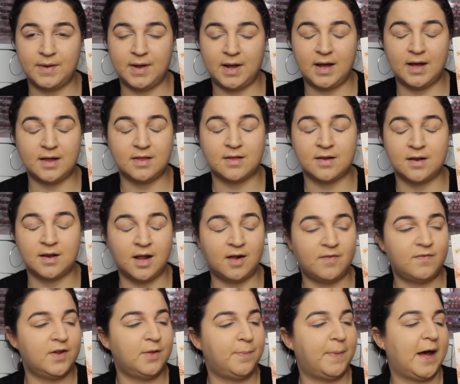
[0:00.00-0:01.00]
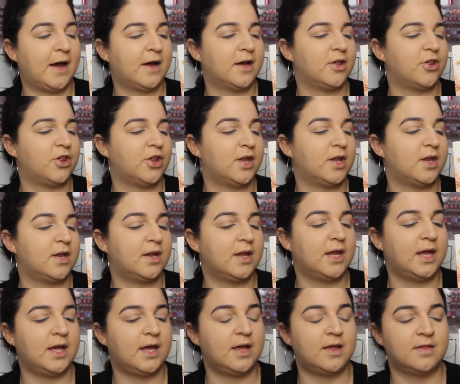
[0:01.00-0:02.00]
It's lovely packaging.
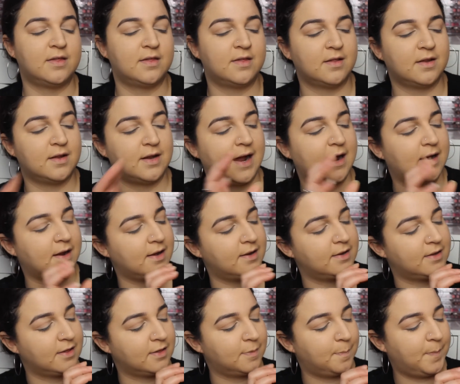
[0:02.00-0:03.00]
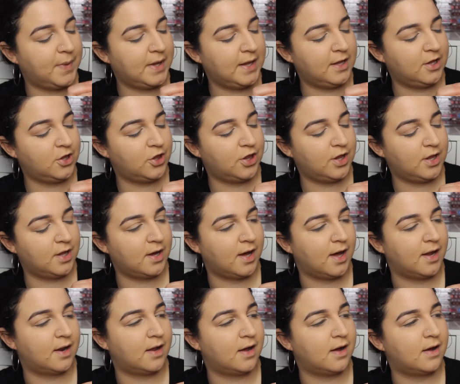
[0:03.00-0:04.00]
It is like this peachy
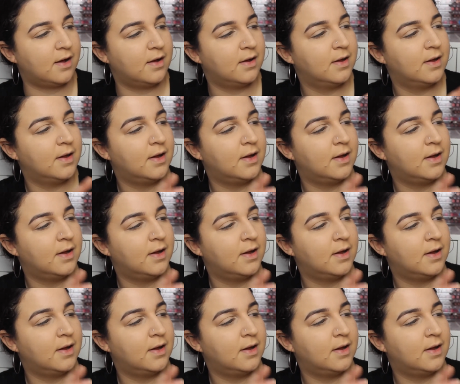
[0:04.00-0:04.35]
colour